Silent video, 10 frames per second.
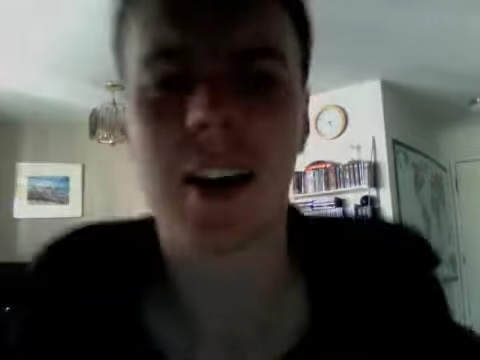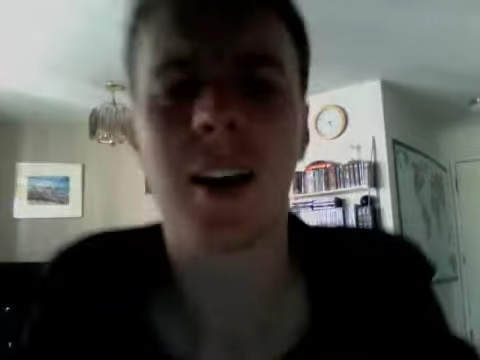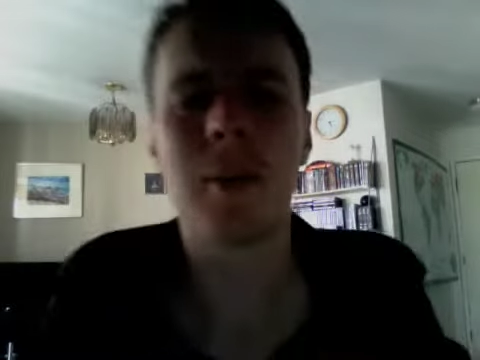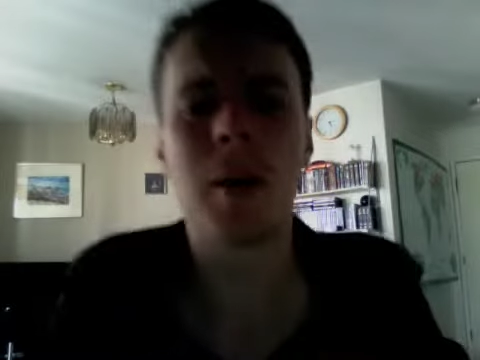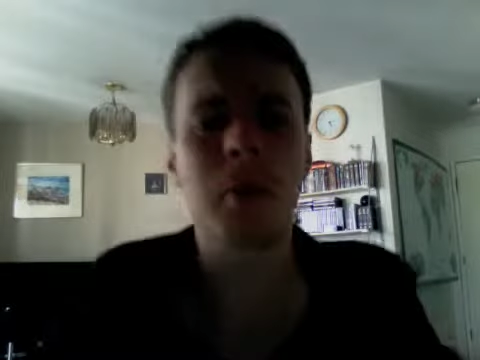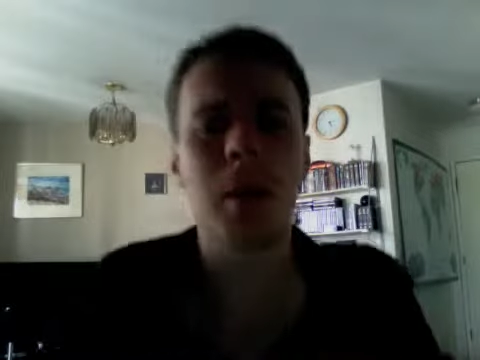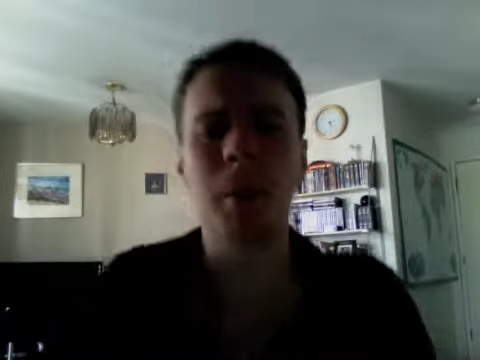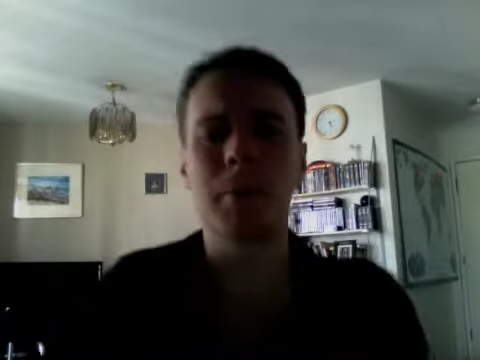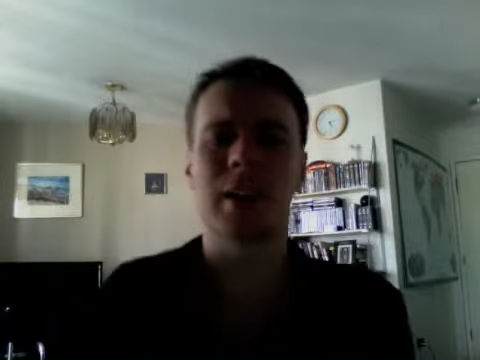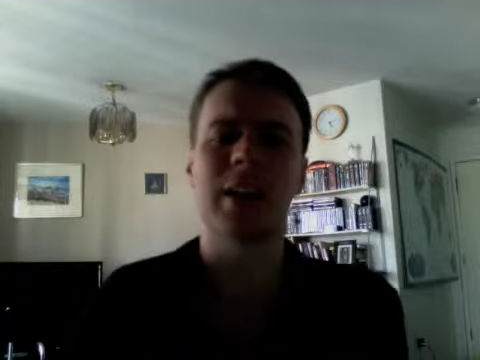I'm, I'm, I'm
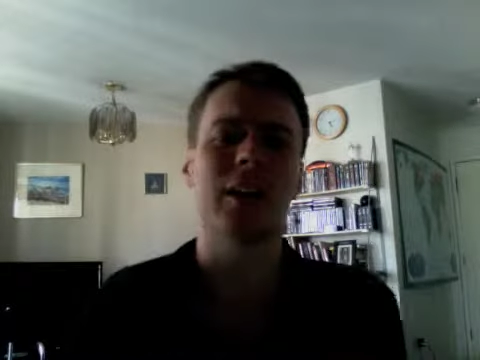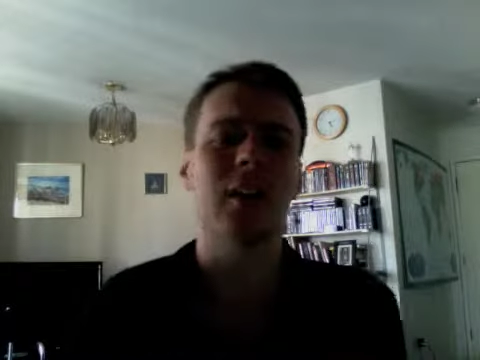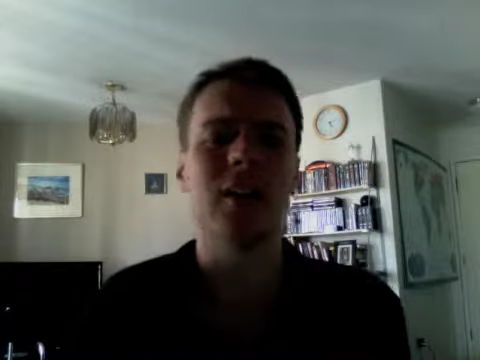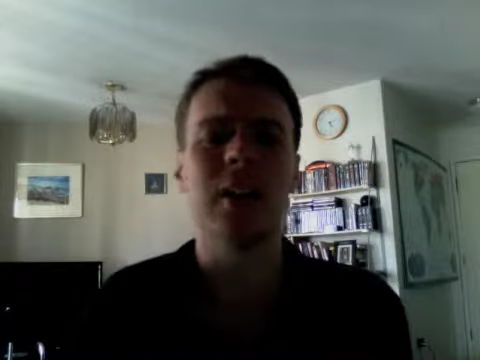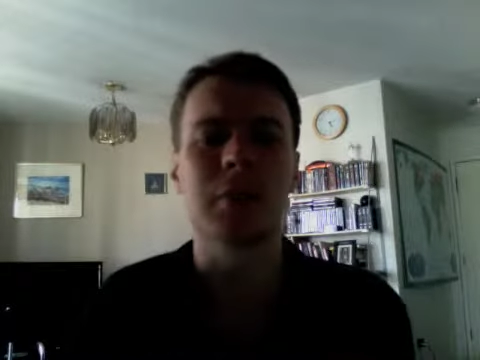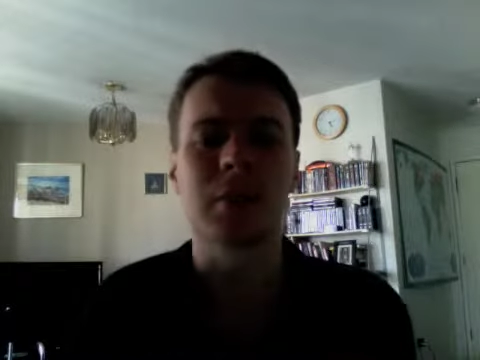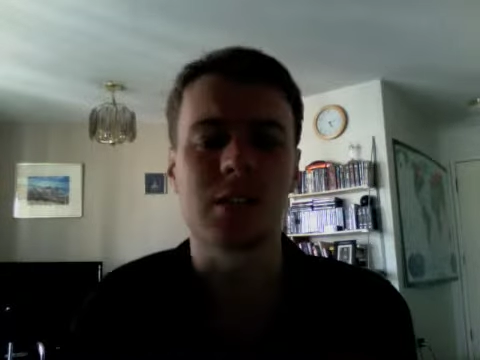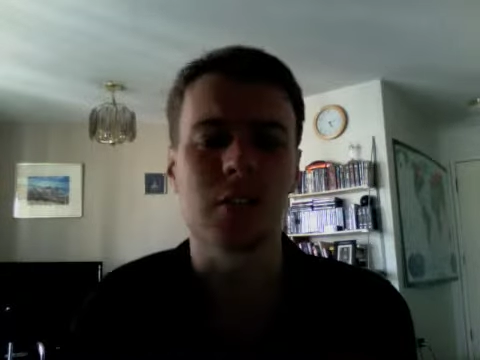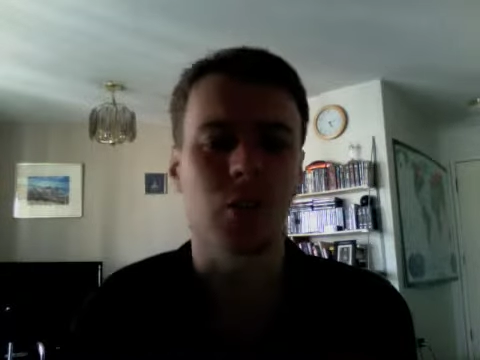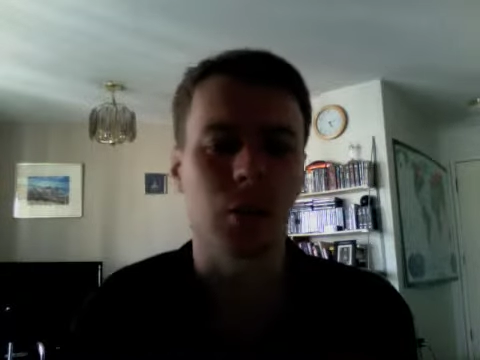updating early because
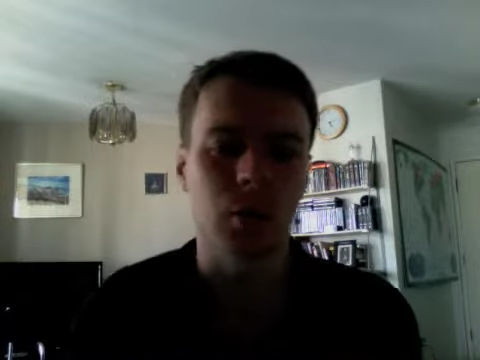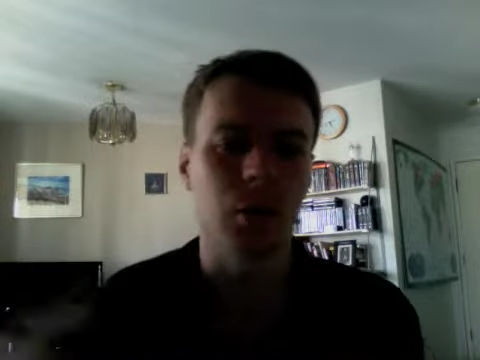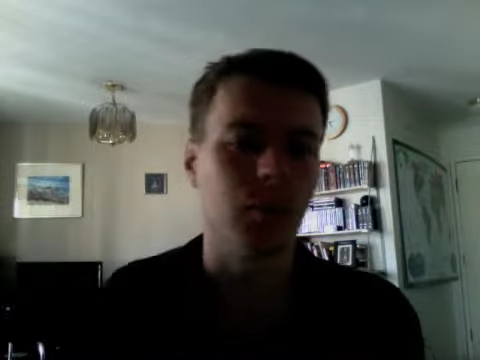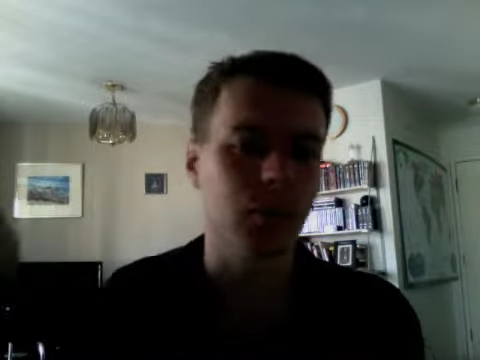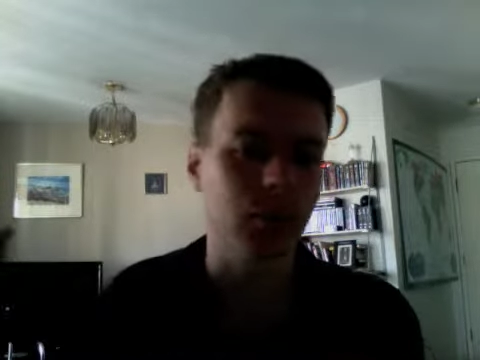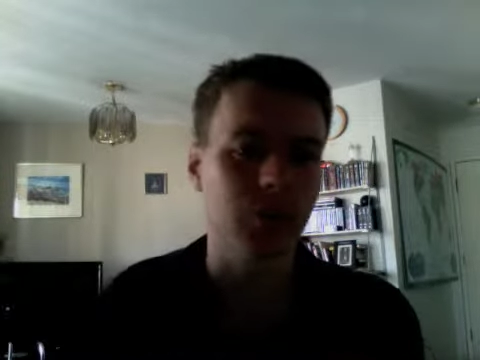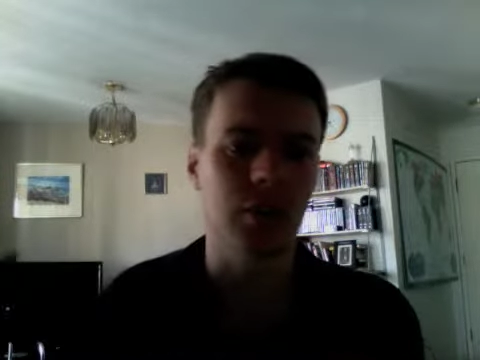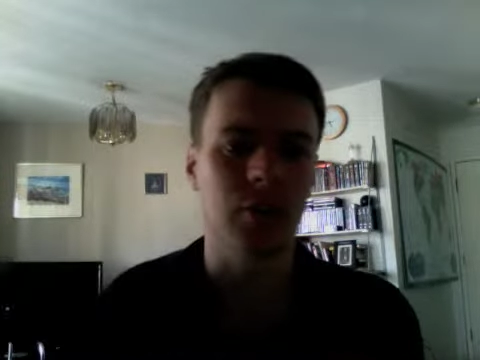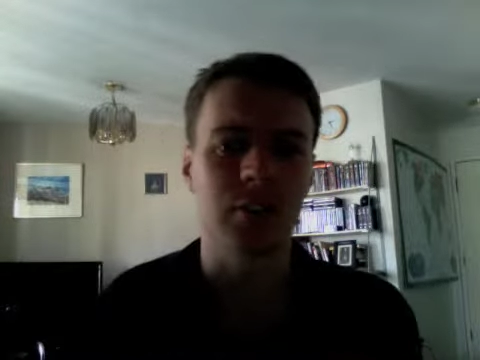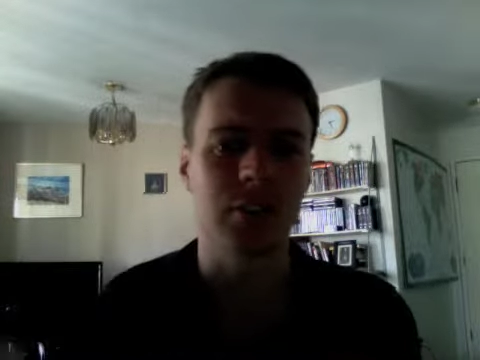I've got to go off and do
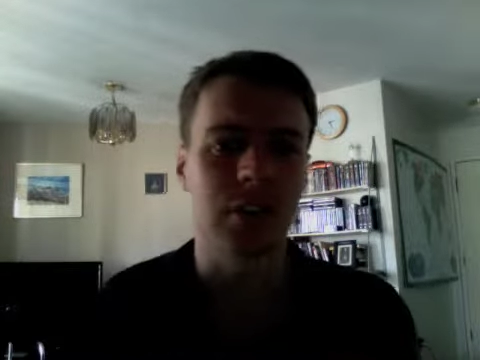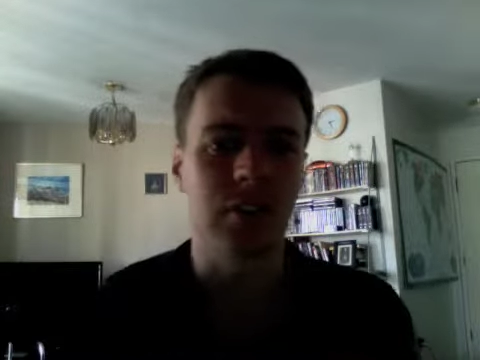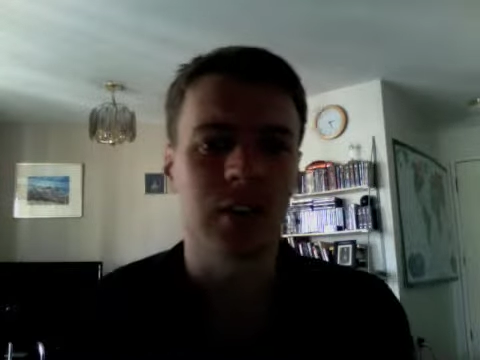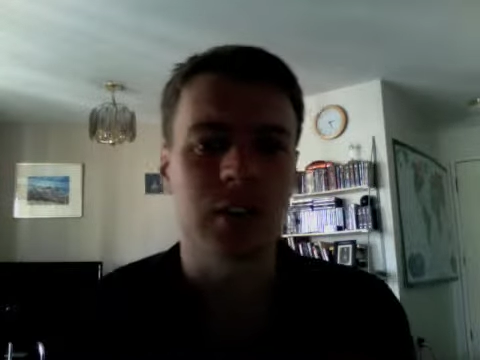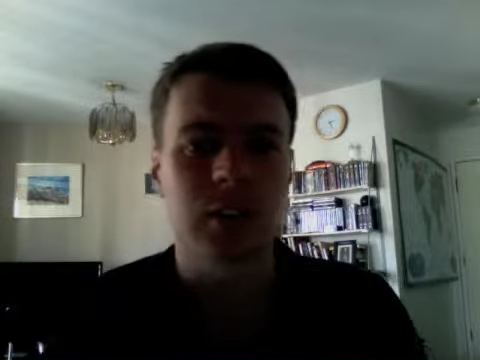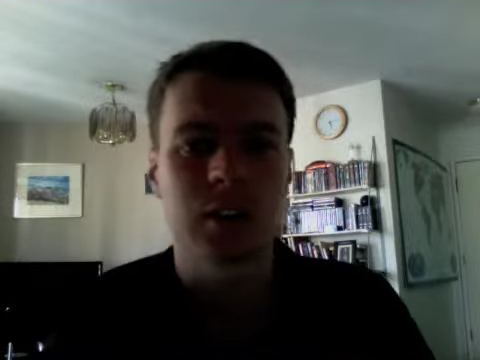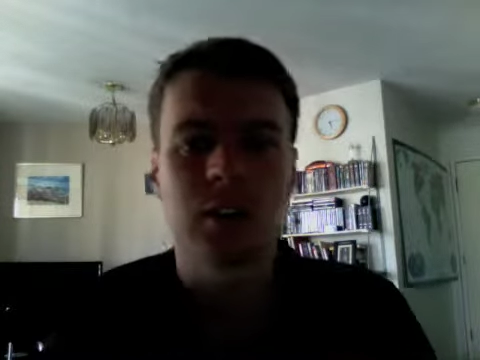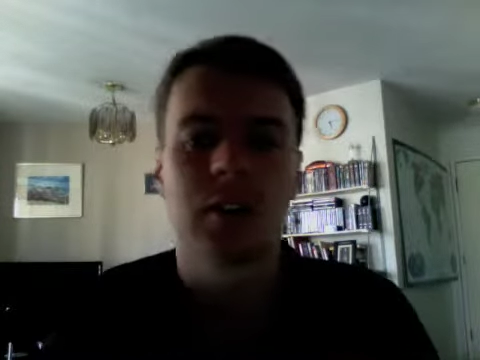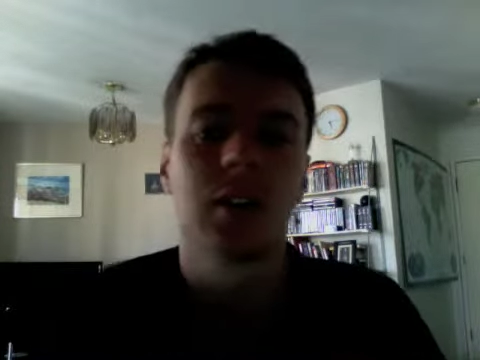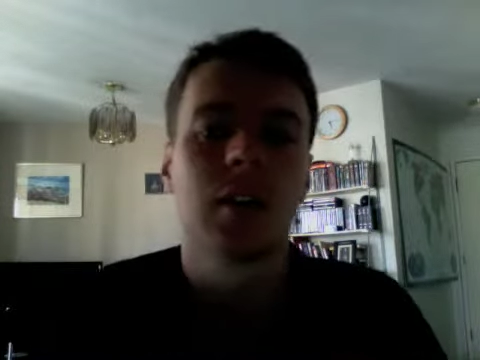stuff this evening, and uh,